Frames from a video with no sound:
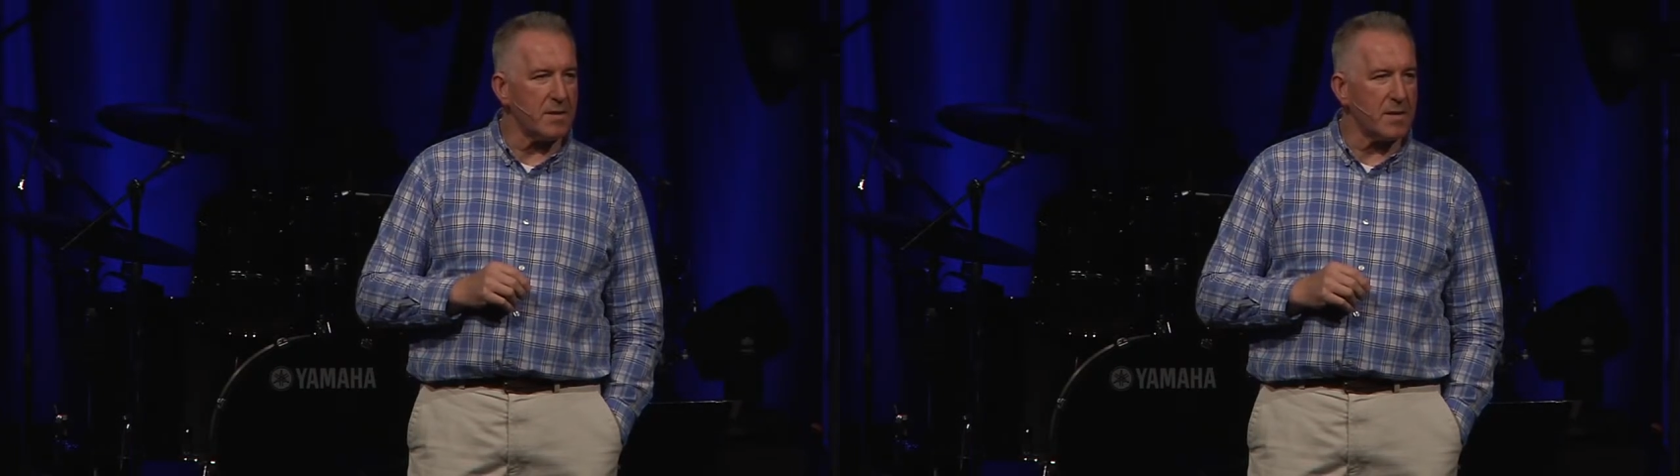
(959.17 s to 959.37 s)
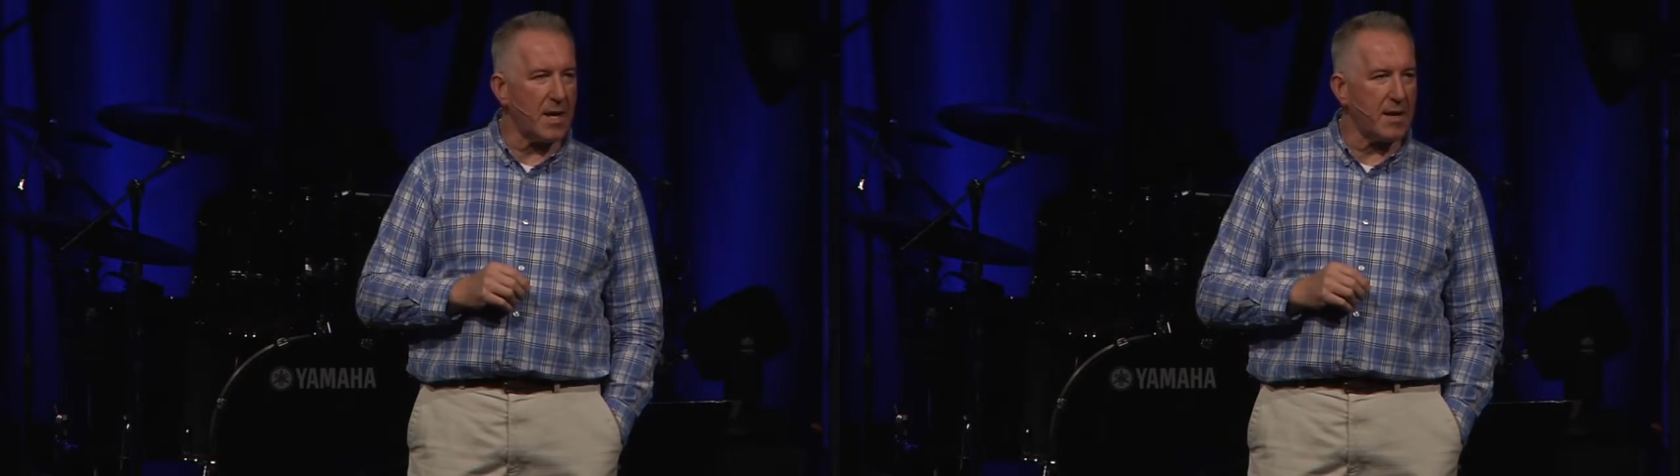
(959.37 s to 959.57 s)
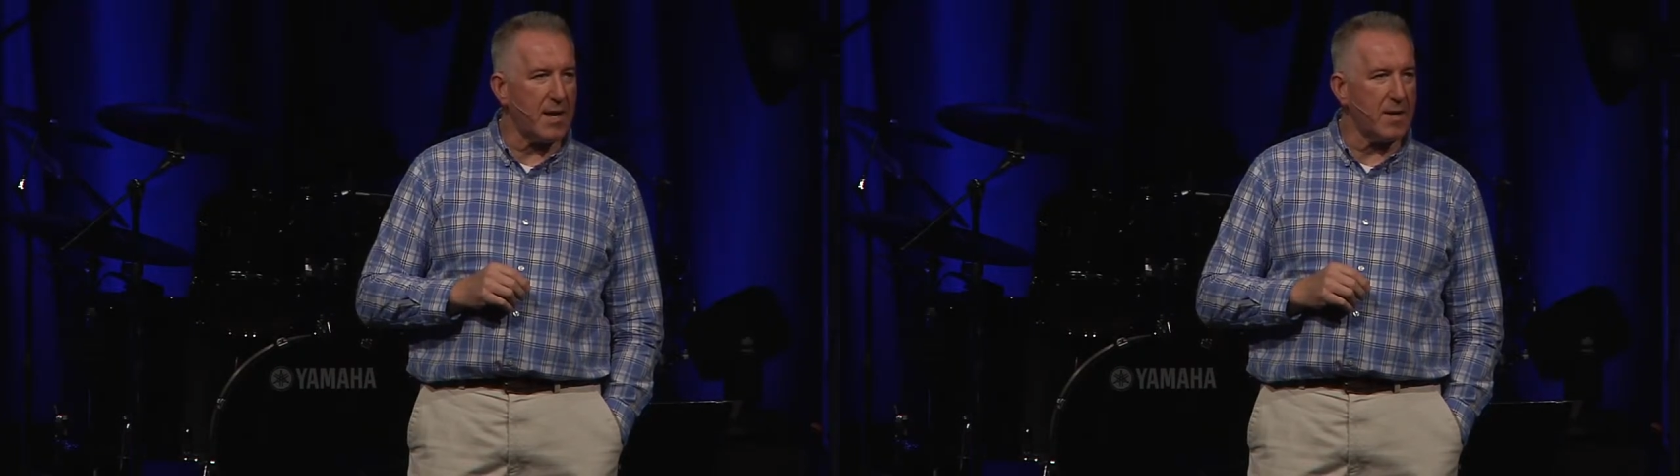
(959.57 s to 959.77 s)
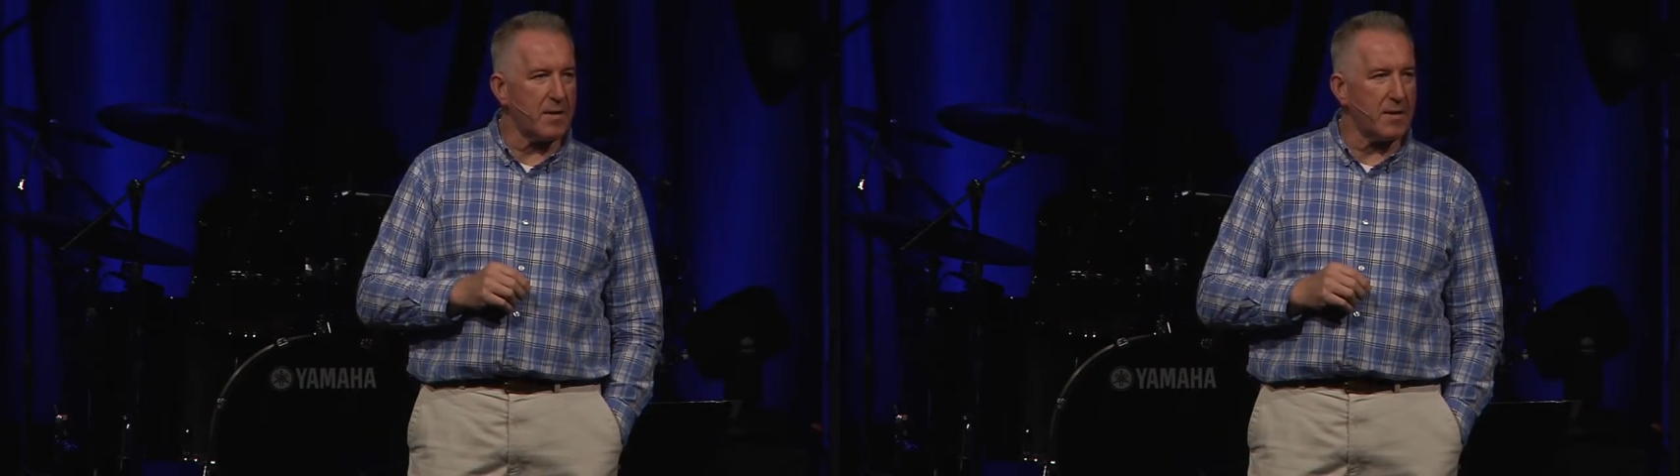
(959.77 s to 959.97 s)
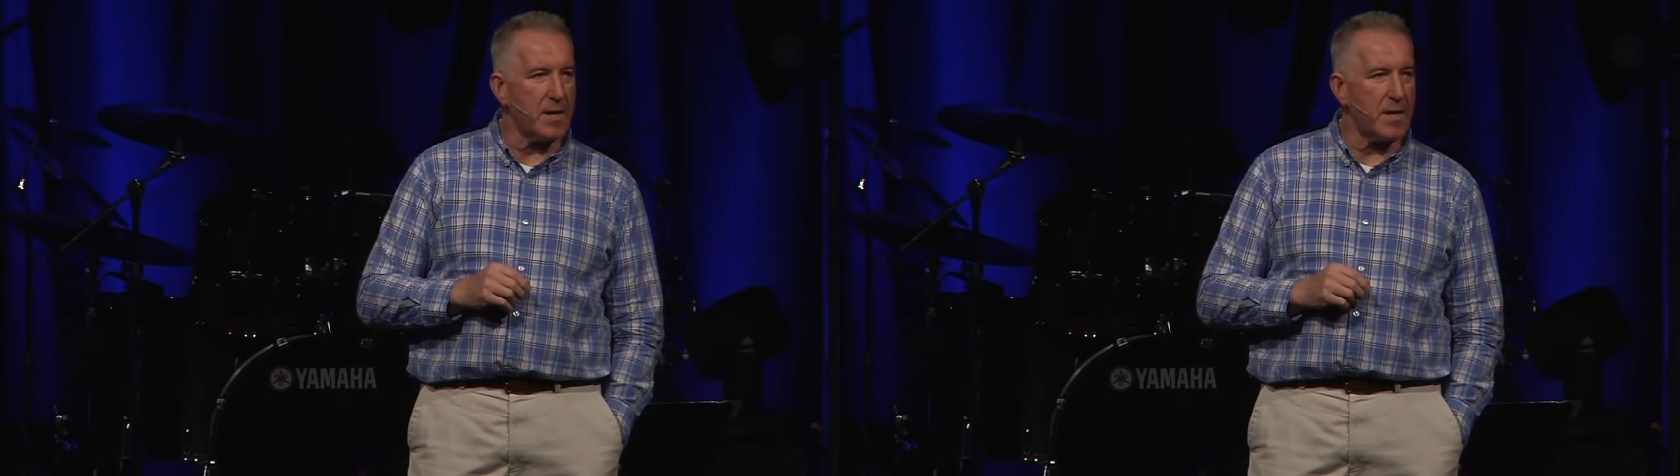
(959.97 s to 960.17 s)
Silent Night,
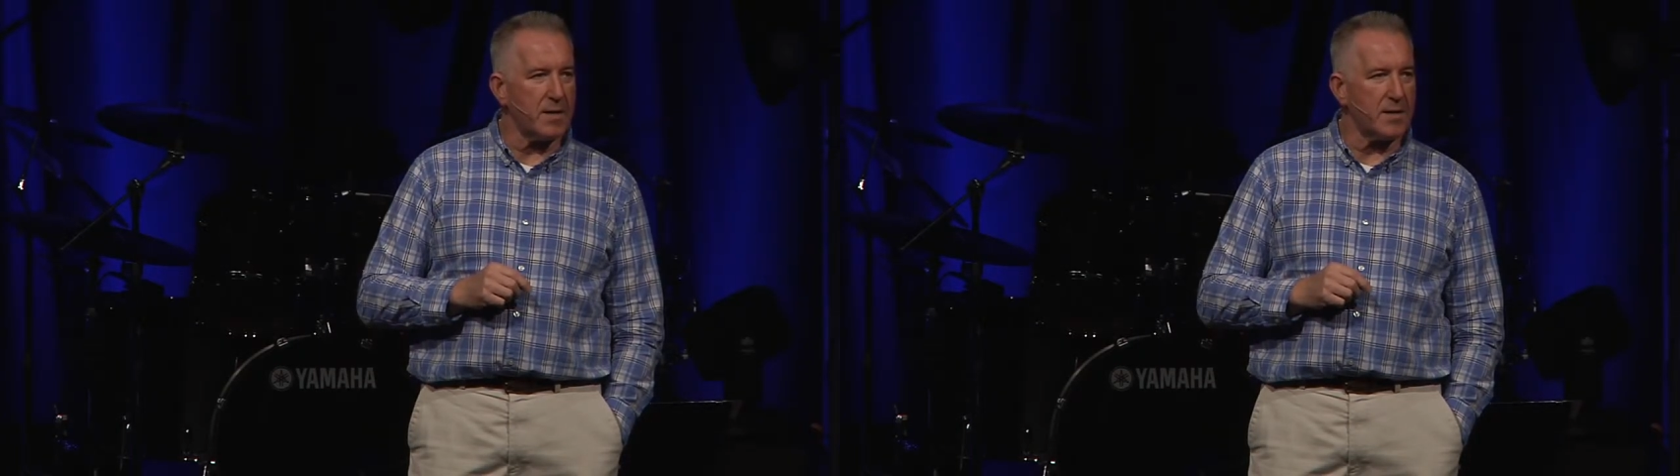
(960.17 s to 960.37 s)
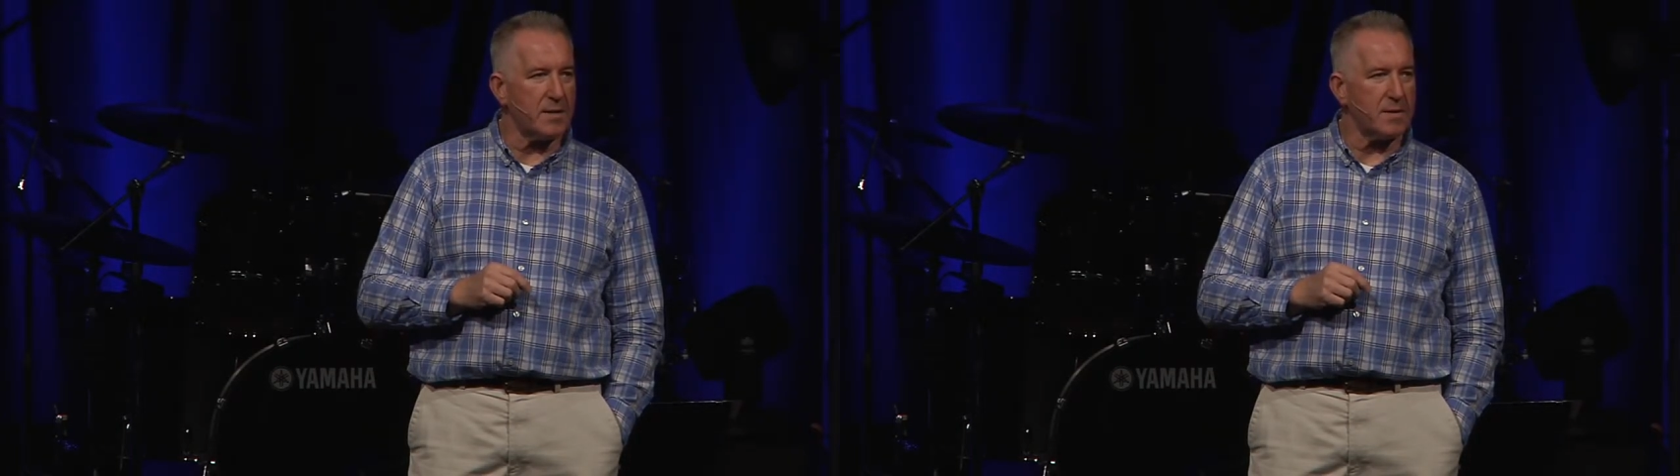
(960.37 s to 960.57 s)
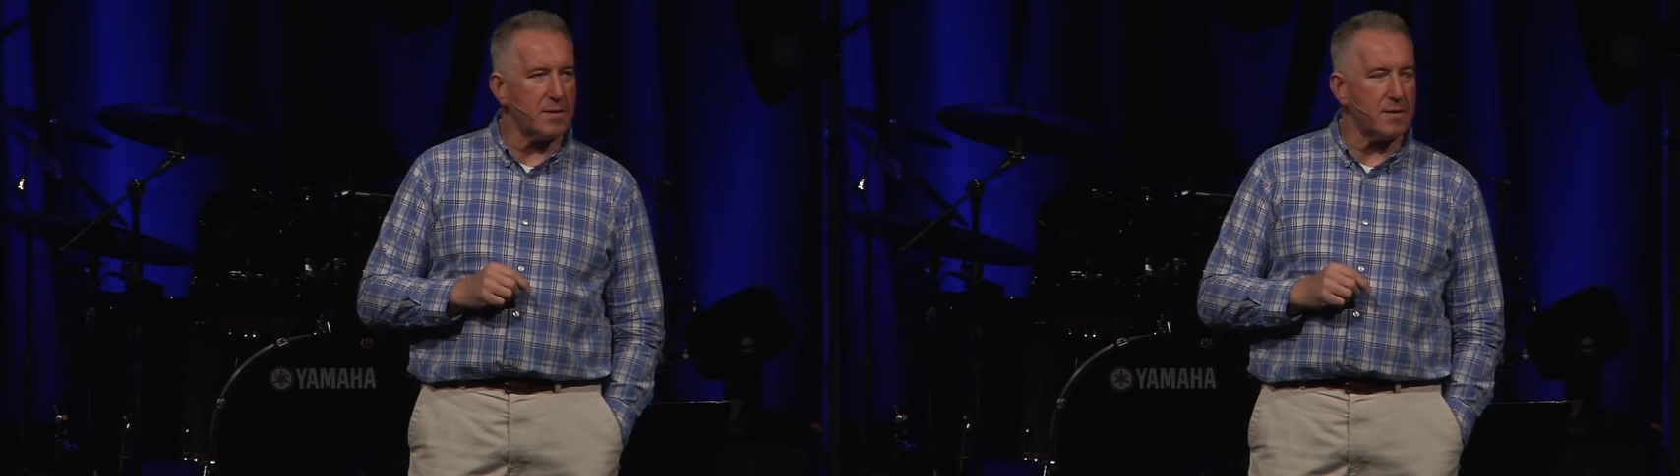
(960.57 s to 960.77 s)
Holy Night.